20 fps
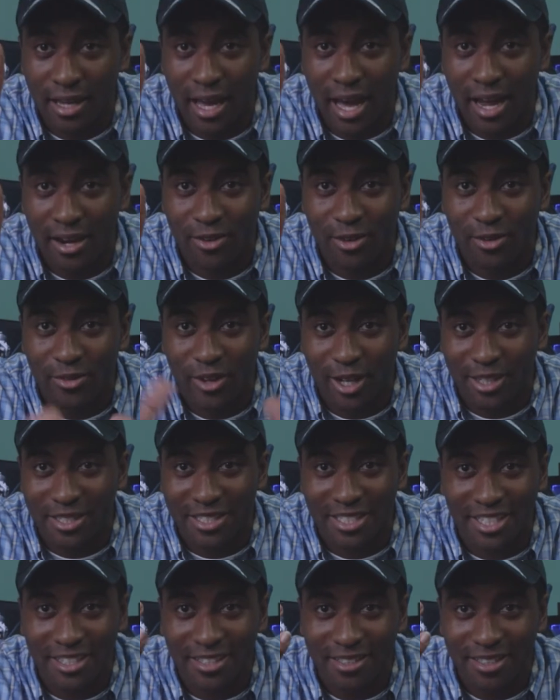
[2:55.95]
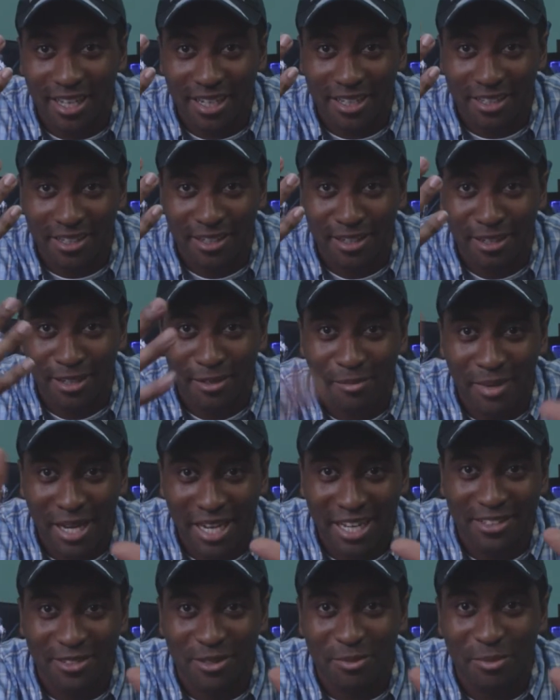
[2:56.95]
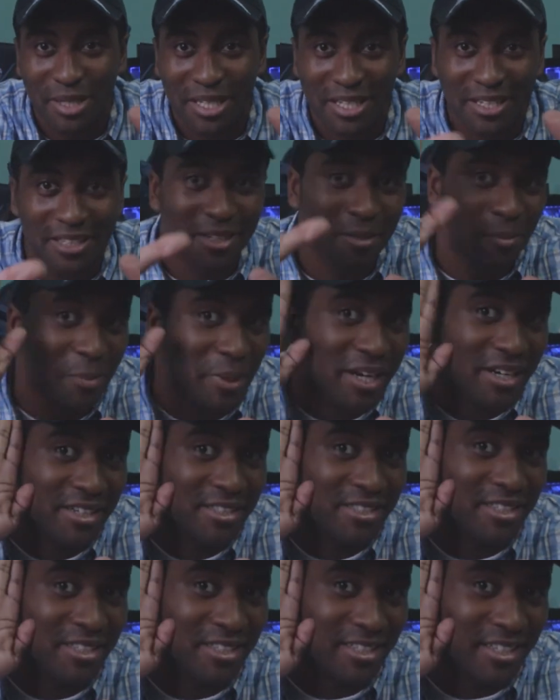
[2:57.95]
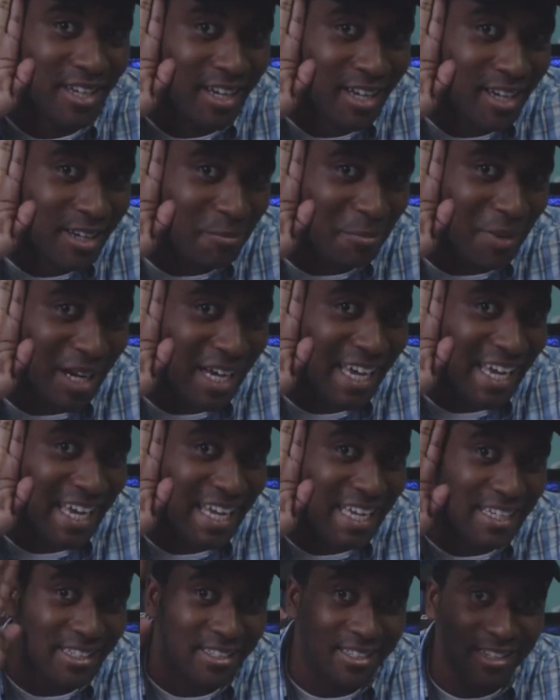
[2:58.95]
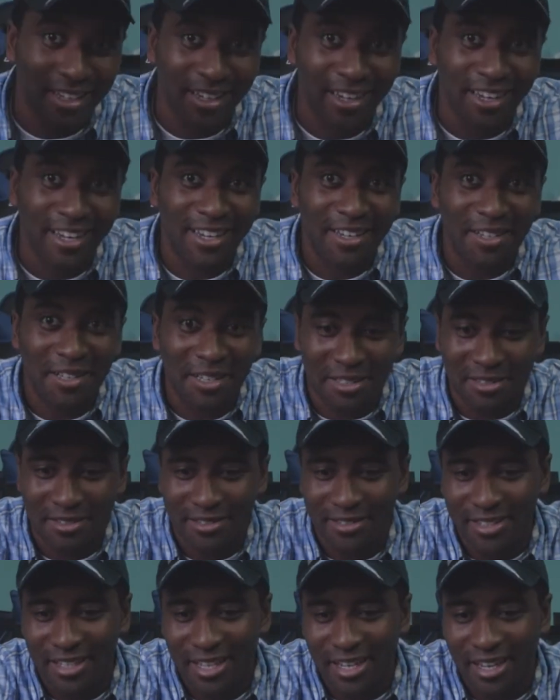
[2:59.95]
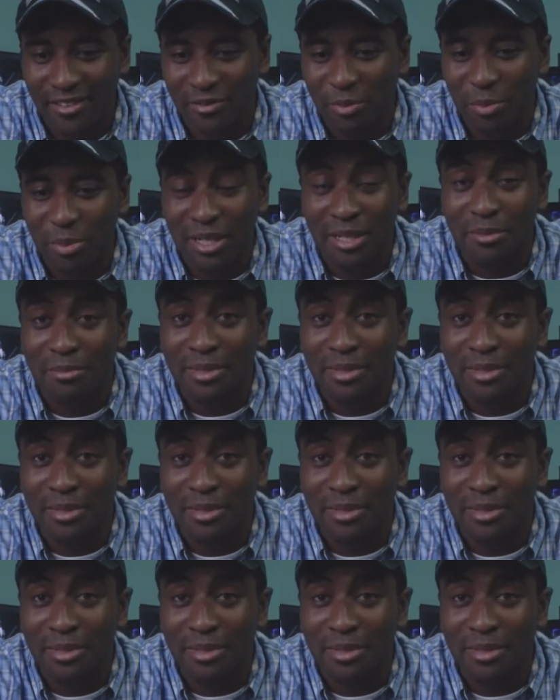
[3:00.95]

I don't know if y'all can tell, like my hands are big compared to my head, and I have a pretty